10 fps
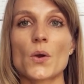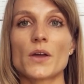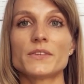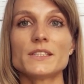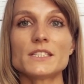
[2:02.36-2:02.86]

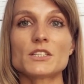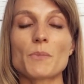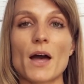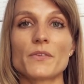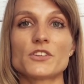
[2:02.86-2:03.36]
this is
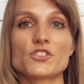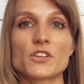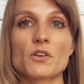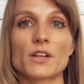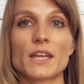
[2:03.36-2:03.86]
about the
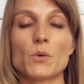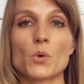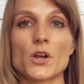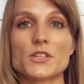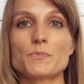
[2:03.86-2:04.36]
general
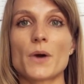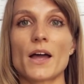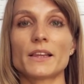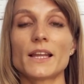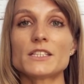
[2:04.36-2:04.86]
keywords,
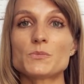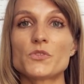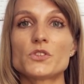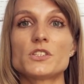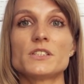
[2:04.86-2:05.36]
but let's
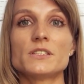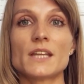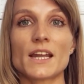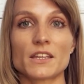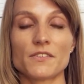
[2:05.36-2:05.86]
move to the
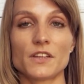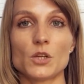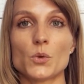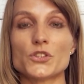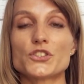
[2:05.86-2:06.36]
negative
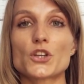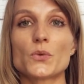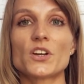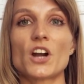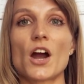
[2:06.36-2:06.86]
keywords.
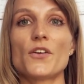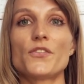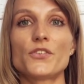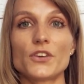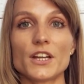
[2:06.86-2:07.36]
So there are
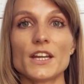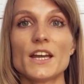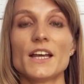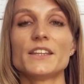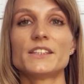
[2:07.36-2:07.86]
three
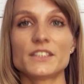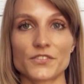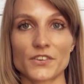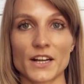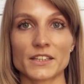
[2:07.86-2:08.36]

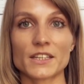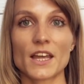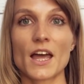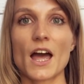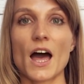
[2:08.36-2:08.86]
different
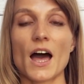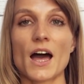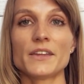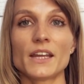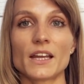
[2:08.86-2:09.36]

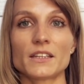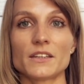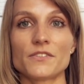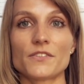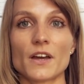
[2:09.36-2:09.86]
uh,
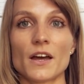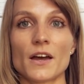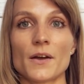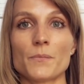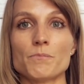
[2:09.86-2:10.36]
negative
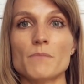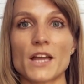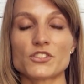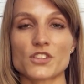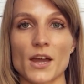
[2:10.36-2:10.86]
uh,
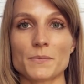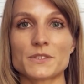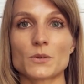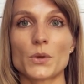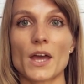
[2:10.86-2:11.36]
match
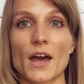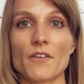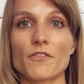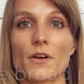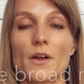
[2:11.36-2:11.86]
types. We
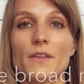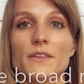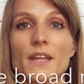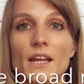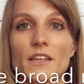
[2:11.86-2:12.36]
have
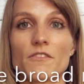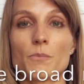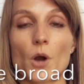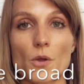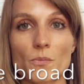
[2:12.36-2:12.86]
negative
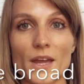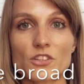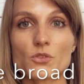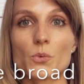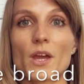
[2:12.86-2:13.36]
broad
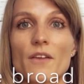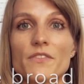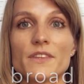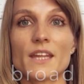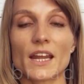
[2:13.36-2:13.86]
match, we have
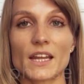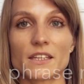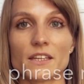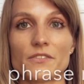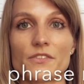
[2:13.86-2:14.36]

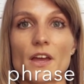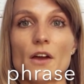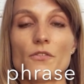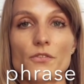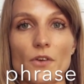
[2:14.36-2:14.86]
negative
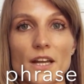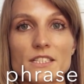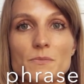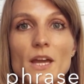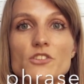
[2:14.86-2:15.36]

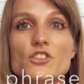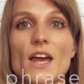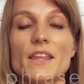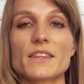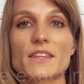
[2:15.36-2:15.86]
phrase match,
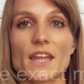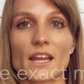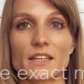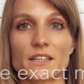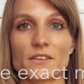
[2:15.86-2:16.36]
and
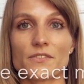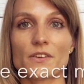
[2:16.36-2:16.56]
negative